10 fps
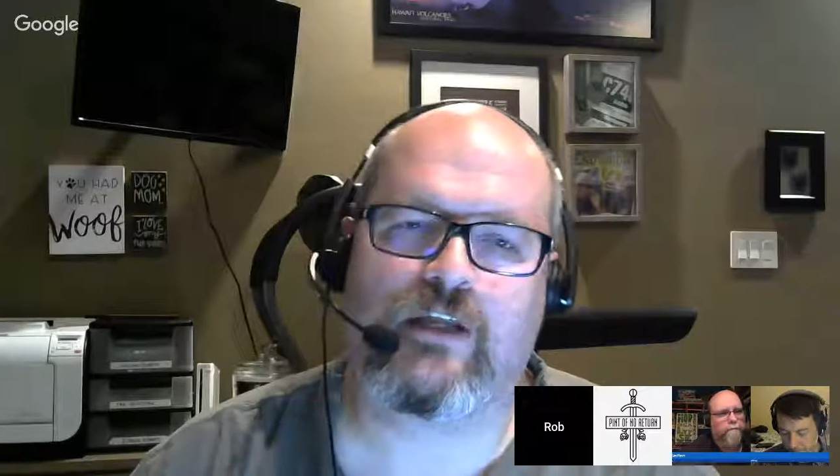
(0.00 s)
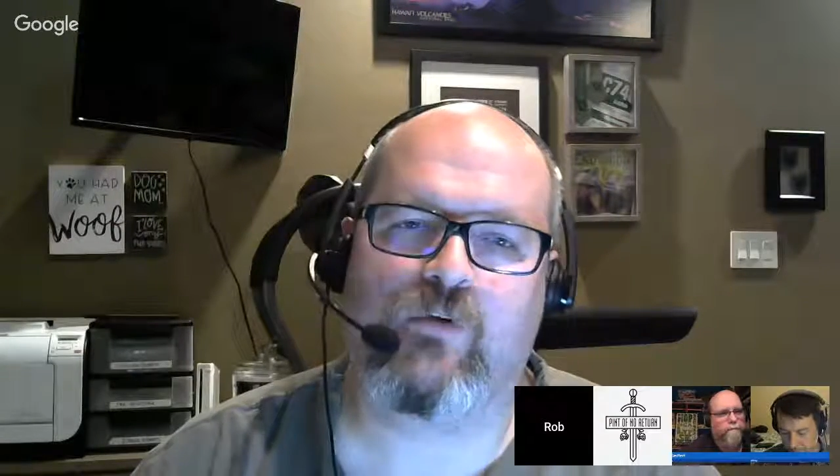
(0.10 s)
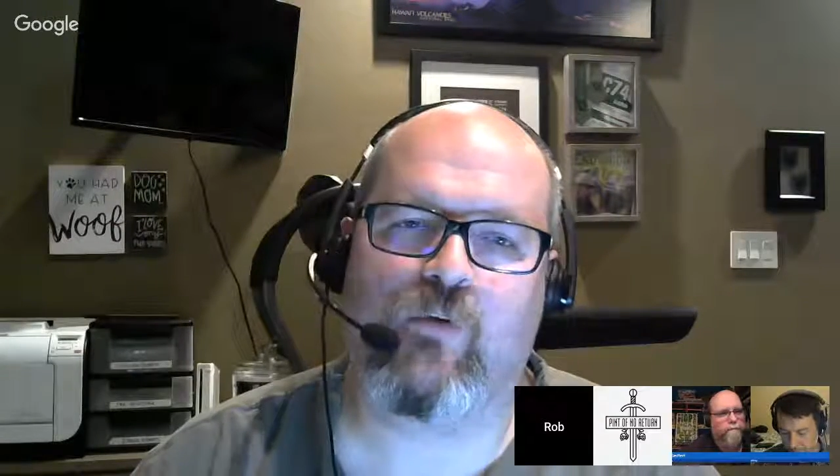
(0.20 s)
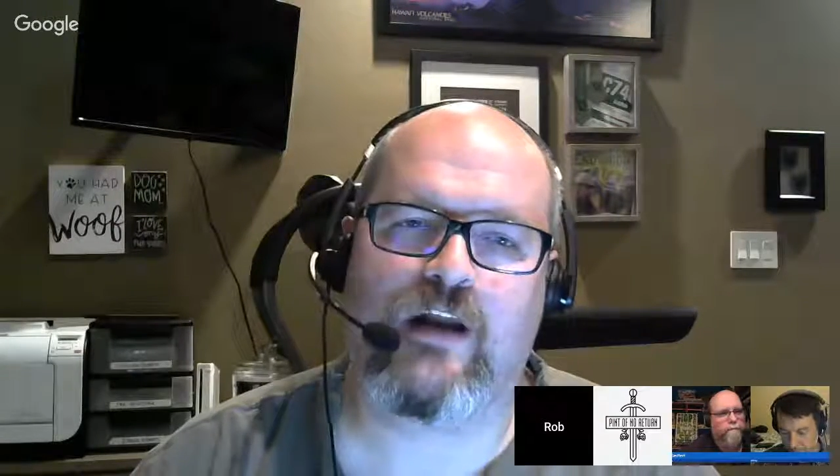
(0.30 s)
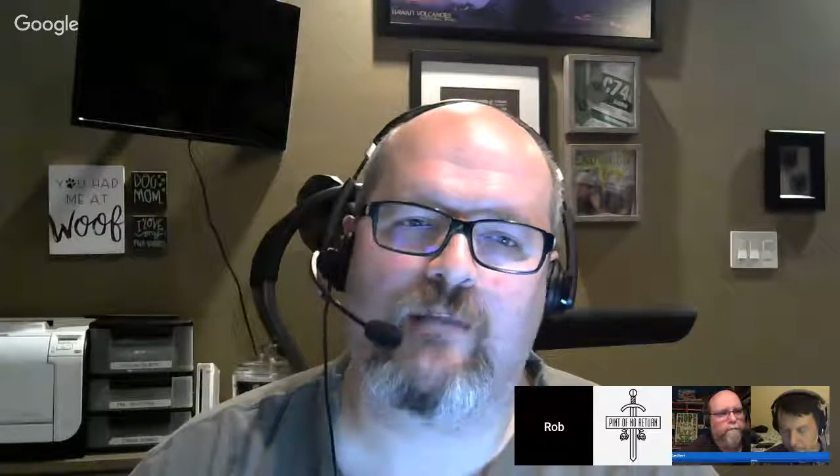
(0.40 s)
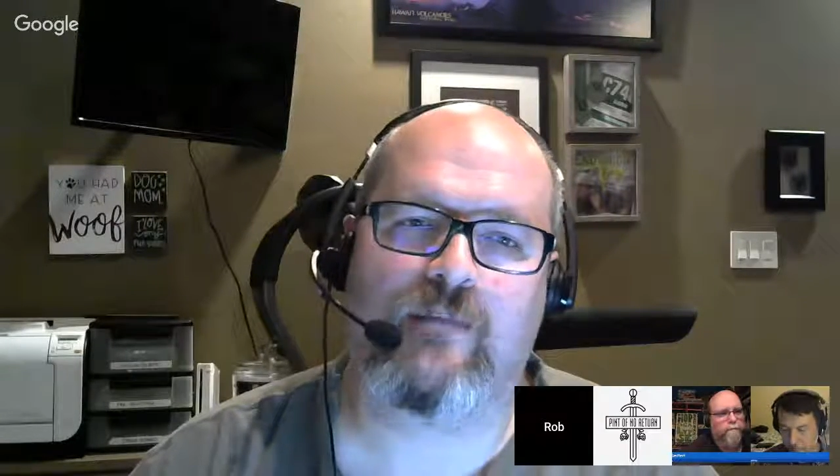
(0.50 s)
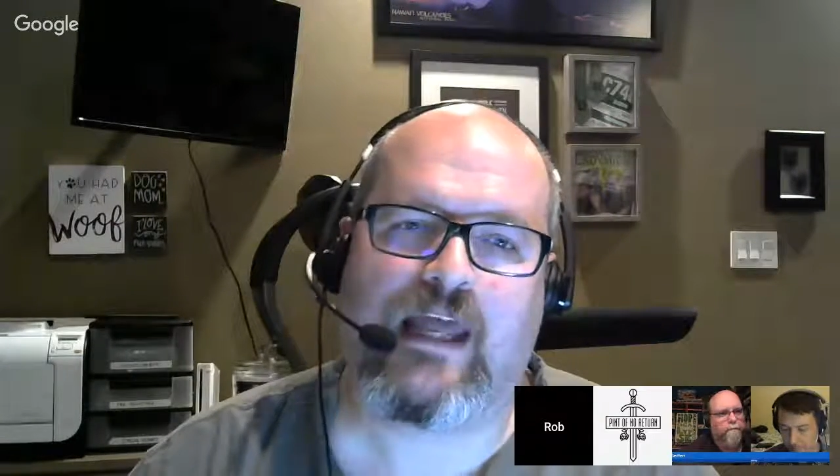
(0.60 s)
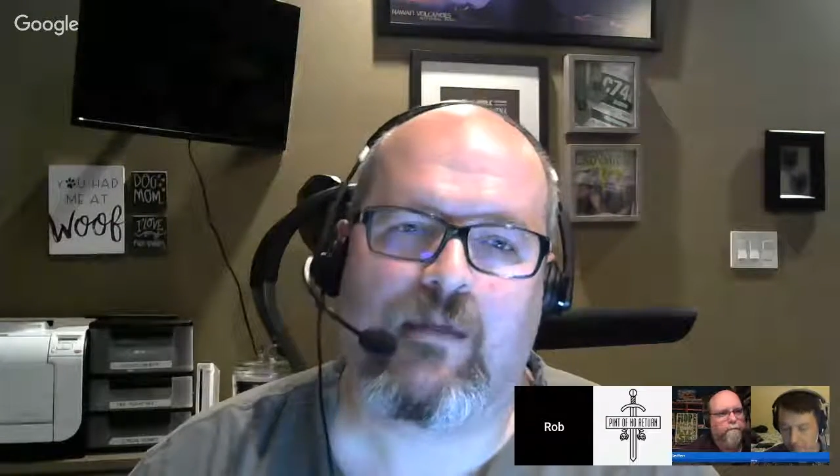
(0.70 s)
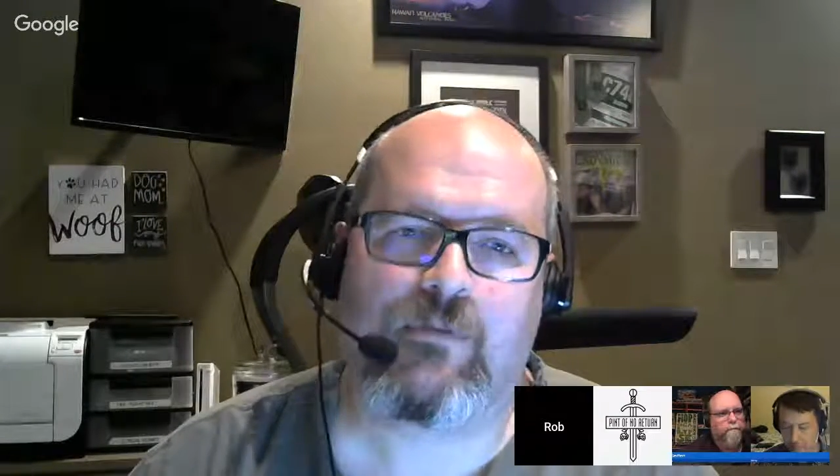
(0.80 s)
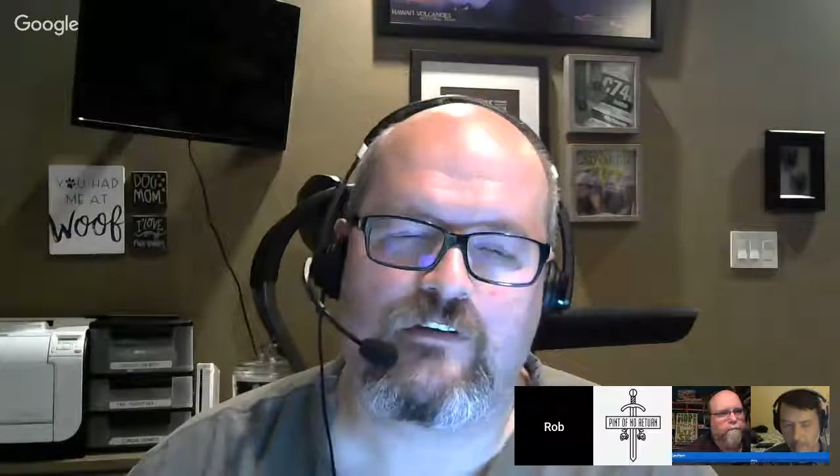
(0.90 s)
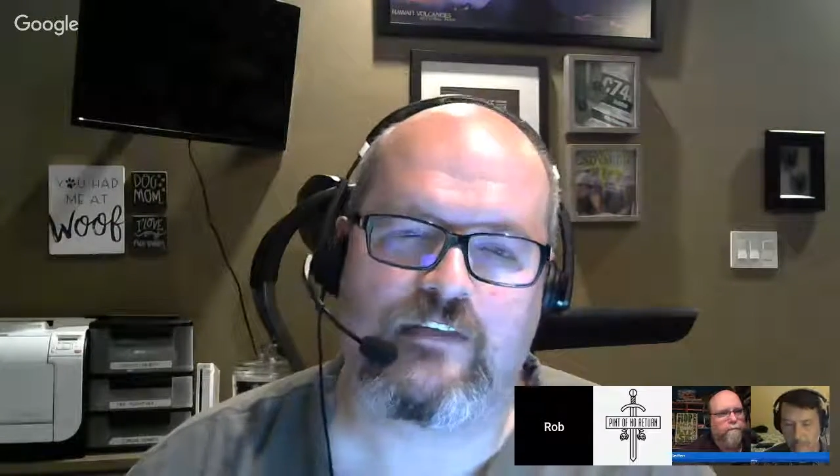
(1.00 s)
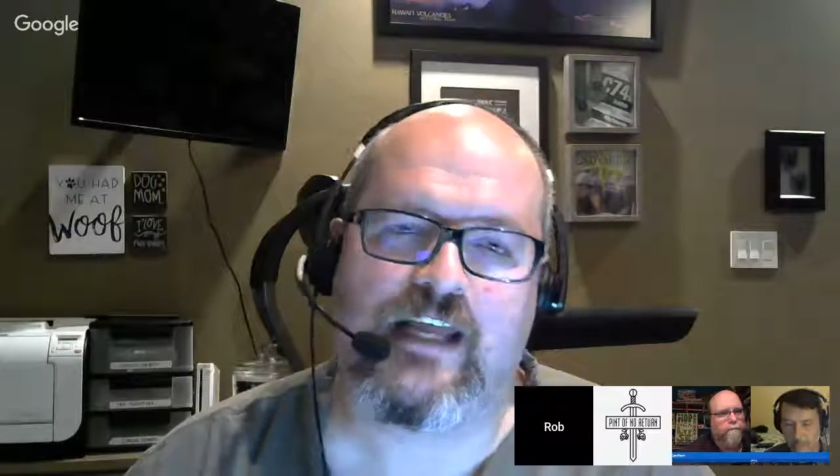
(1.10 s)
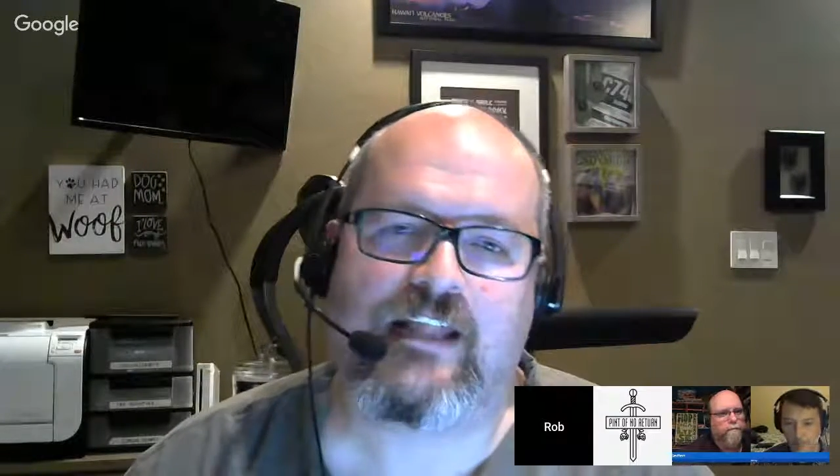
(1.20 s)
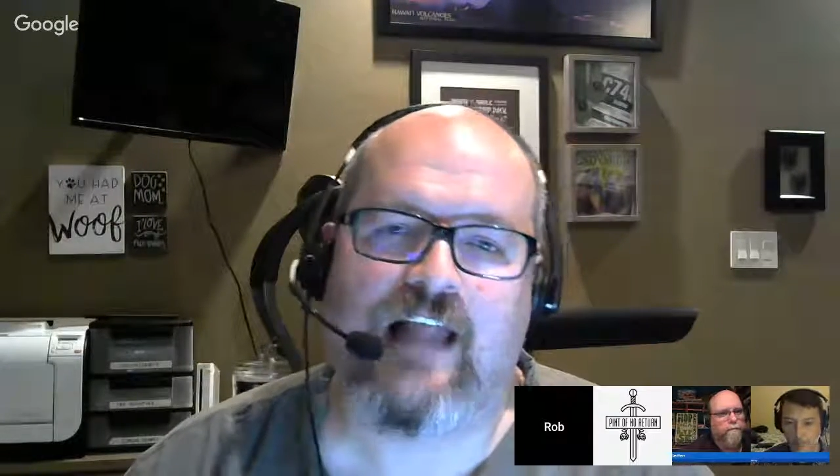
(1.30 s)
but you want to be able to stay